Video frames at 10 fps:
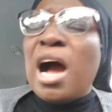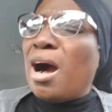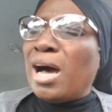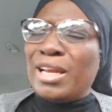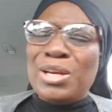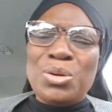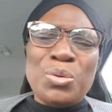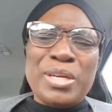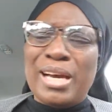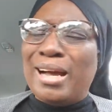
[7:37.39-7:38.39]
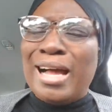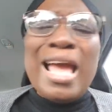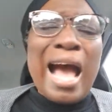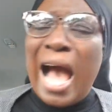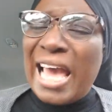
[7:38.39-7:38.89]
Hallelujah.
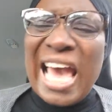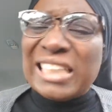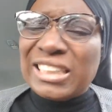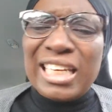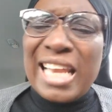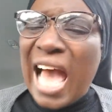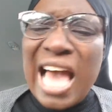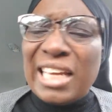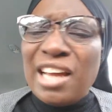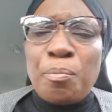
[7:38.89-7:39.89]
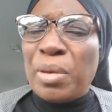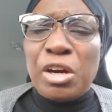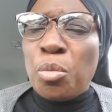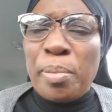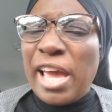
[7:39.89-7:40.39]
I had to line up
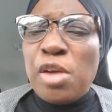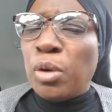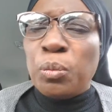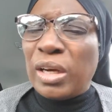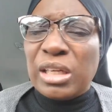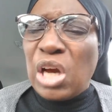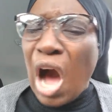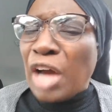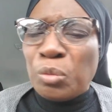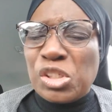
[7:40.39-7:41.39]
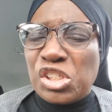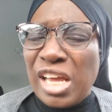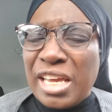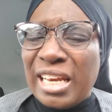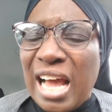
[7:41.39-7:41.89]
and obey with what God was
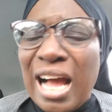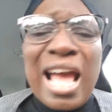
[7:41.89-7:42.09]
saying.